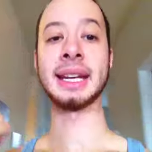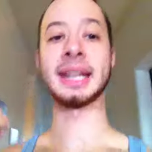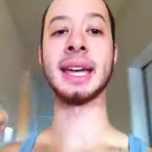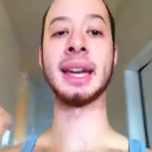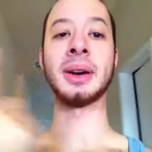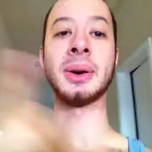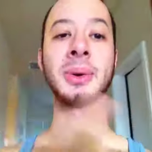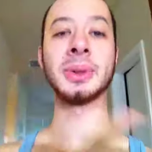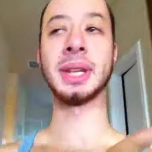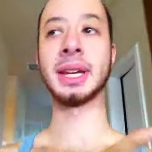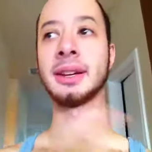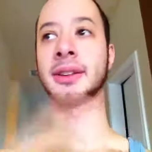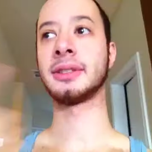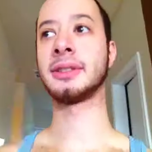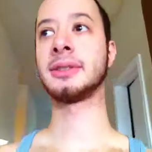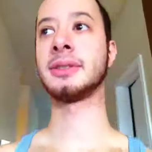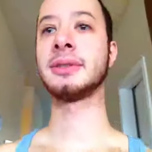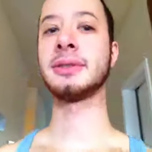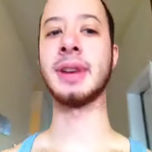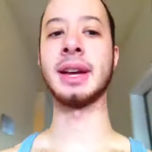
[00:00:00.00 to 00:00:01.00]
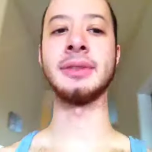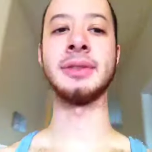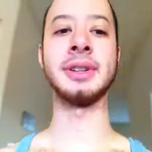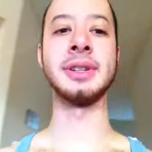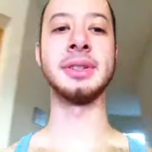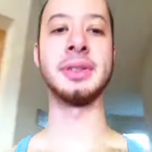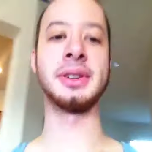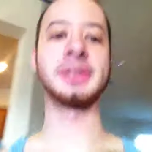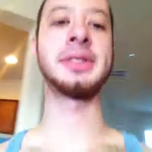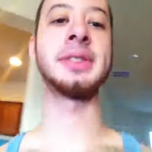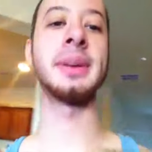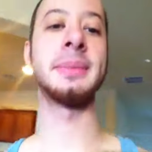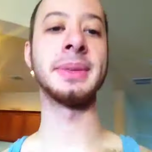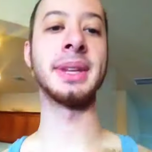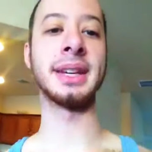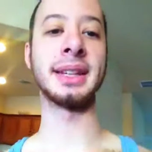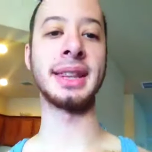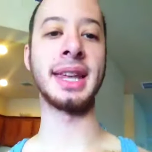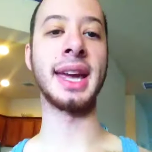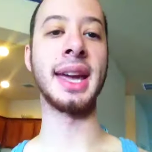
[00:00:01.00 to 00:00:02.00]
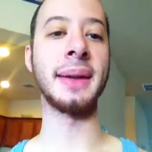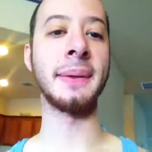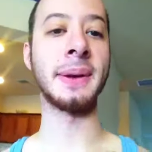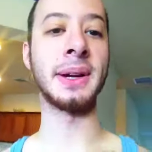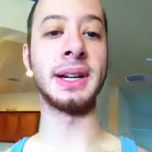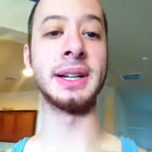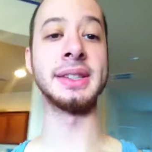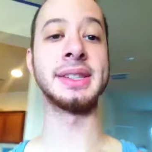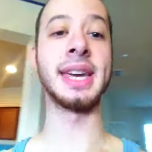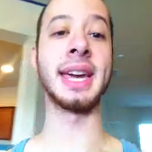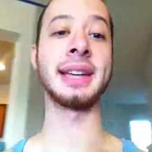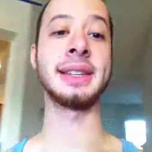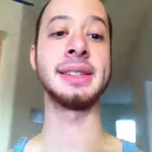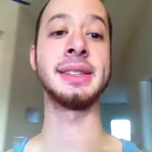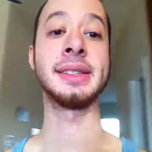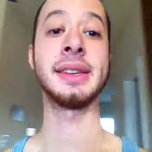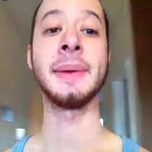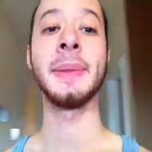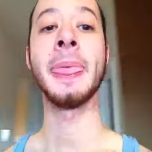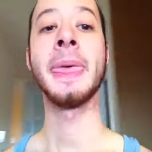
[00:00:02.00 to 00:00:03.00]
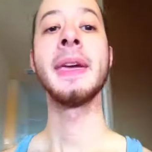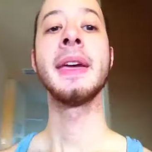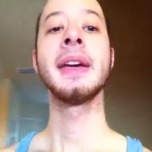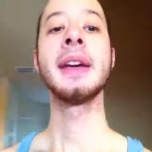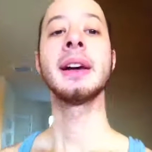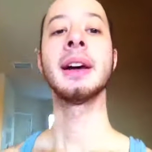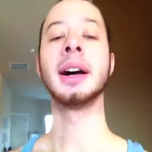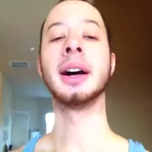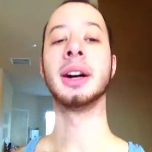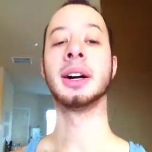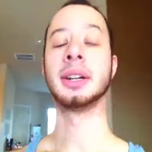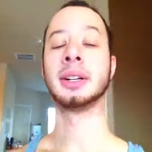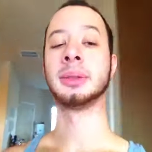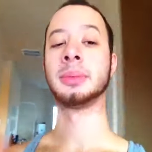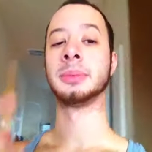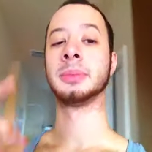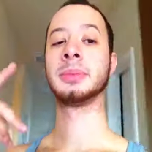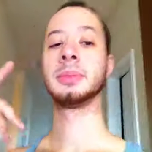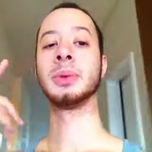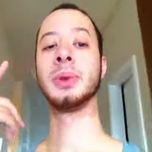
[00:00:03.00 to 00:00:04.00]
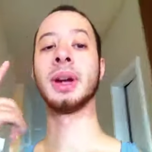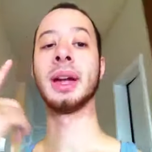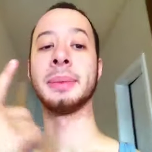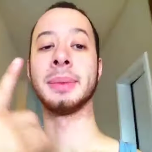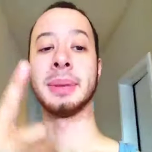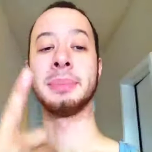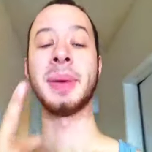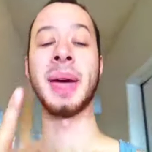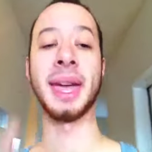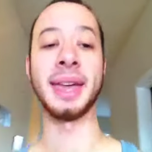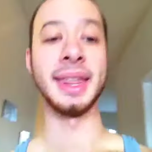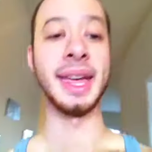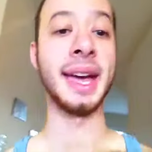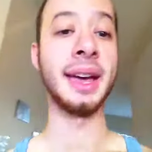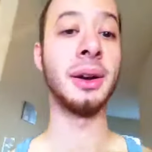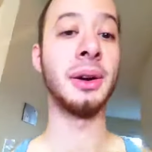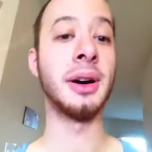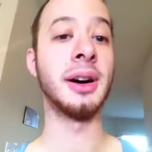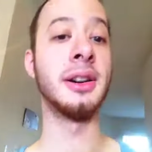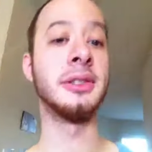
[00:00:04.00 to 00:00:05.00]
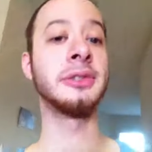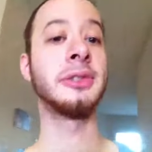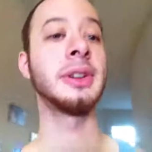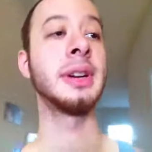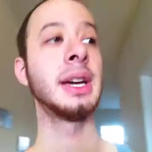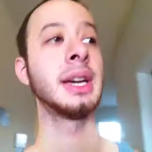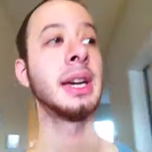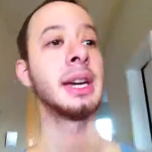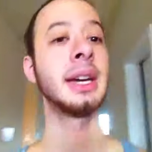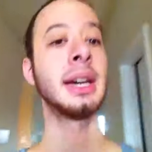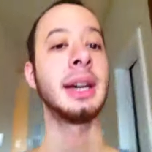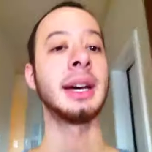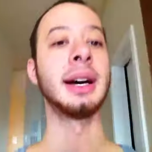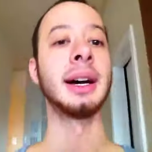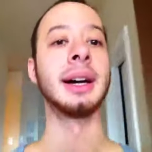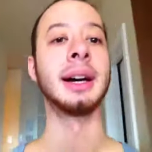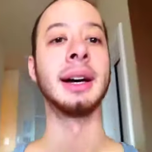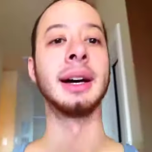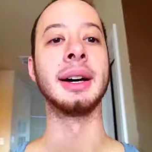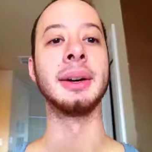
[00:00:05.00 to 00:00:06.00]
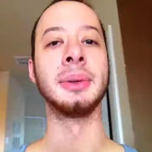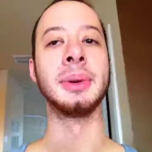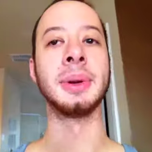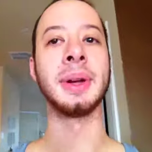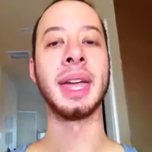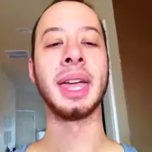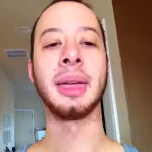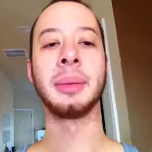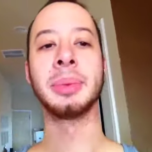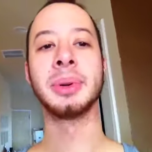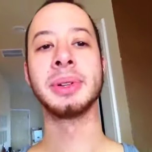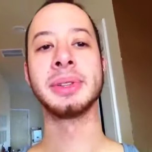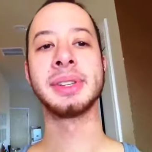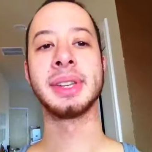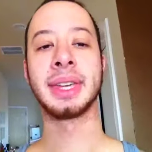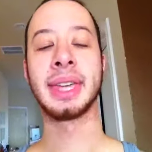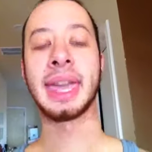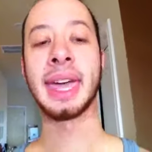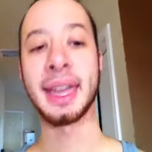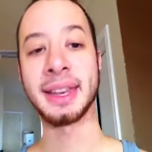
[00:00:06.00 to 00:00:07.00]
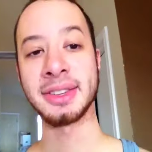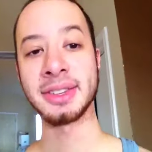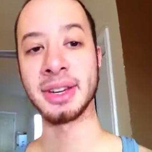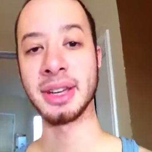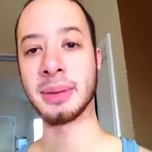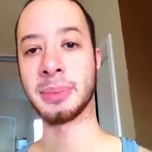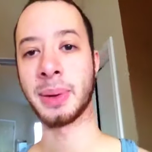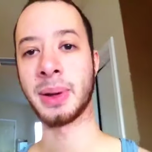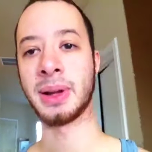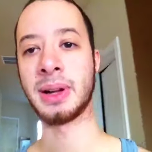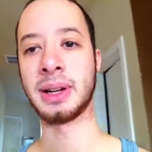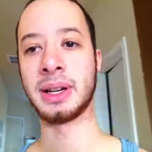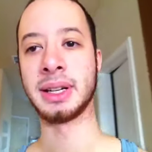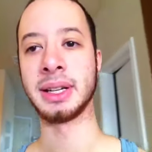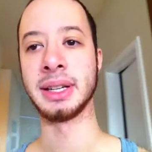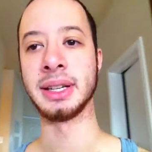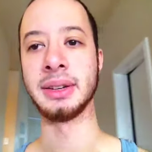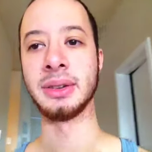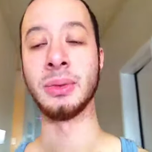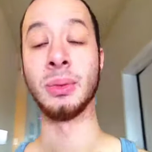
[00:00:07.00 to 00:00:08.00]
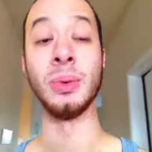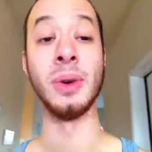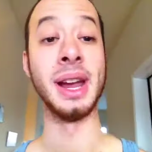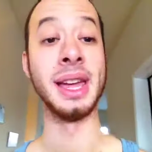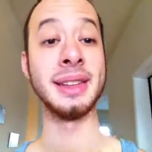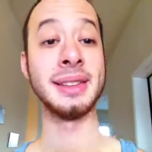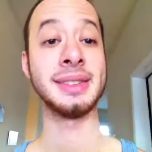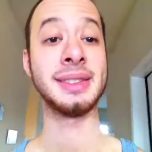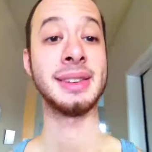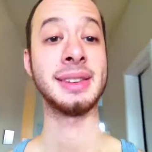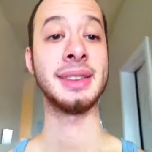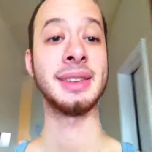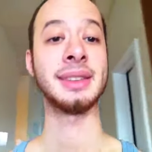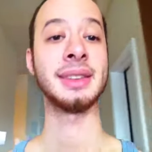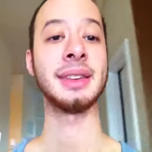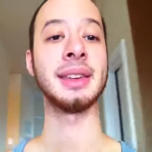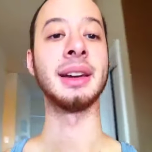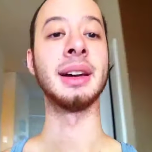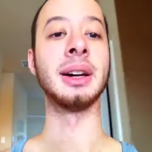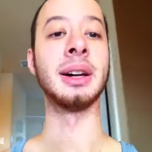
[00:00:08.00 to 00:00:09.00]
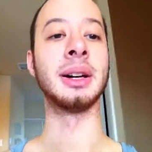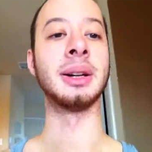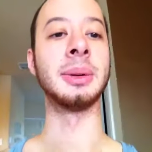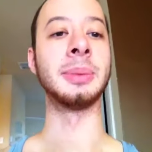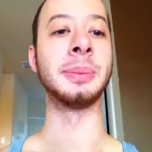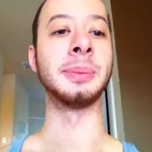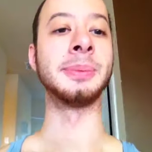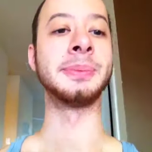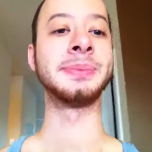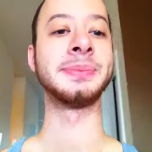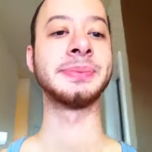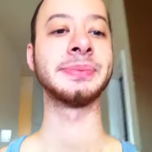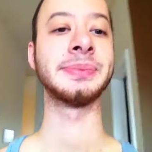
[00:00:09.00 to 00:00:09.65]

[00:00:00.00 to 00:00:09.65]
and I owed like five hundred or something like that on taxes. Um, we were able to pay that off. Uh, we were able to catch up on rent. Um,